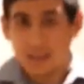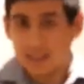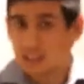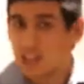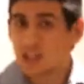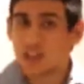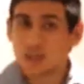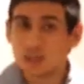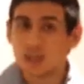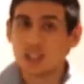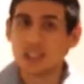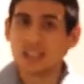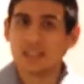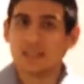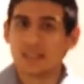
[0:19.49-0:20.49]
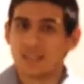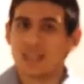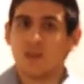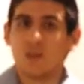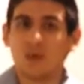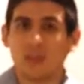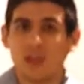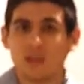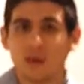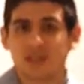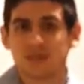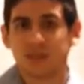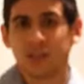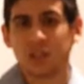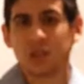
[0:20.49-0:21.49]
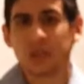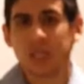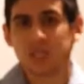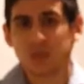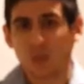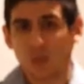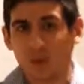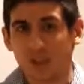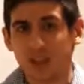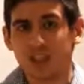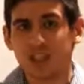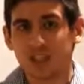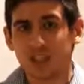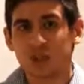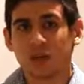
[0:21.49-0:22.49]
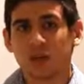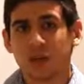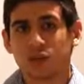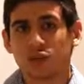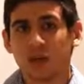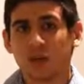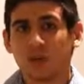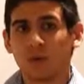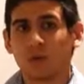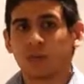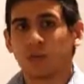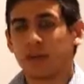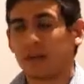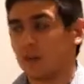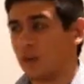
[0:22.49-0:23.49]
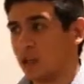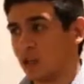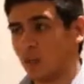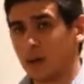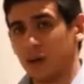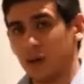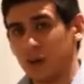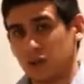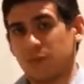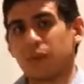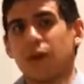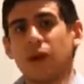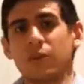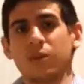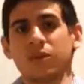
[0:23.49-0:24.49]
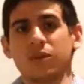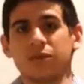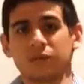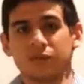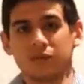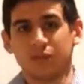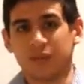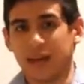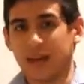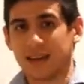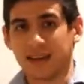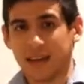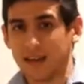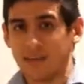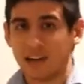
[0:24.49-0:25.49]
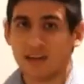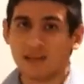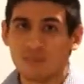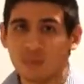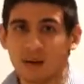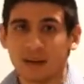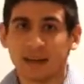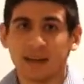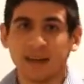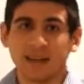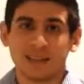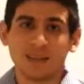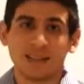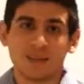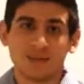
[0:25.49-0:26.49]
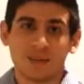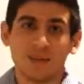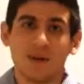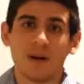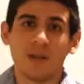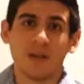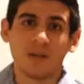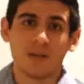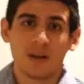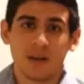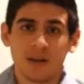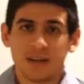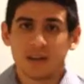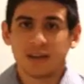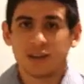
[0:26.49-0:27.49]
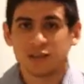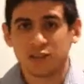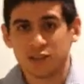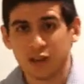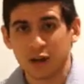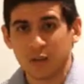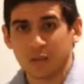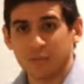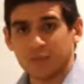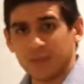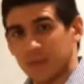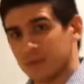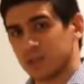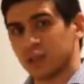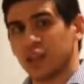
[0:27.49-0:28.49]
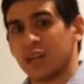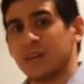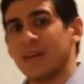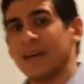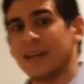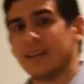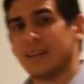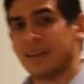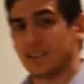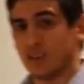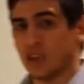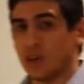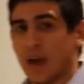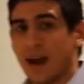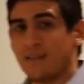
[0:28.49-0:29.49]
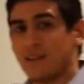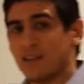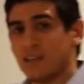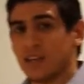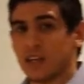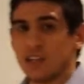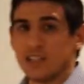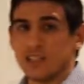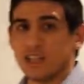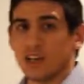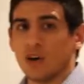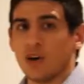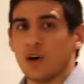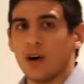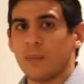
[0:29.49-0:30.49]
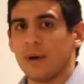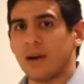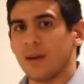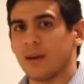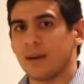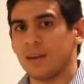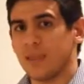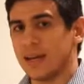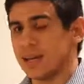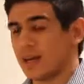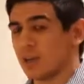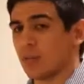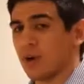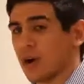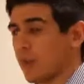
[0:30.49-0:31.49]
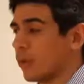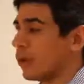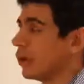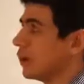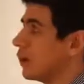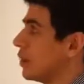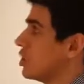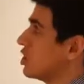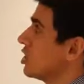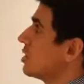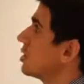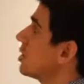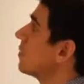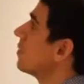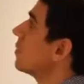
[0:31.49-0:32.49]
That's not a good budget. That's not one that works for you and that's one that can get you in a lot of trouble, right? We don't want to run into the problem of not having enough money at the end of our month. So, I'm going to show you how to show you everything you need to know about making a proper budget.